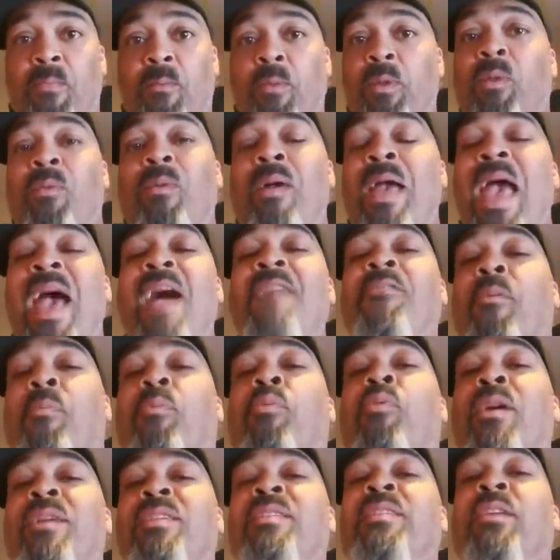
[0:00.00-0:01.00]
We don't have a
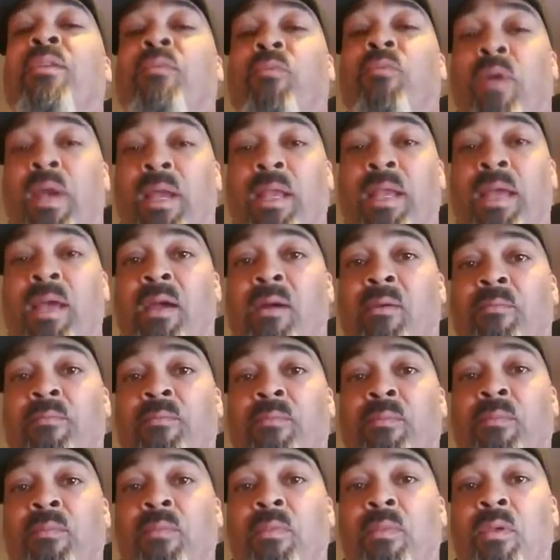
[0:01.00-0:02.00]
president right now.
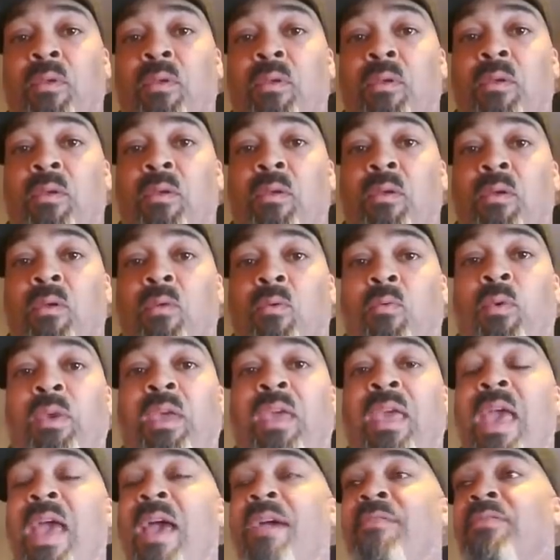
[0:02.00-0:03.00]

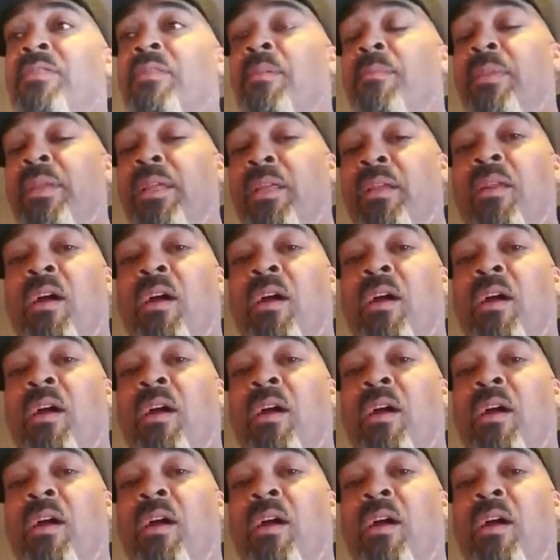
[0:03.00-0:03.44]
We have somebody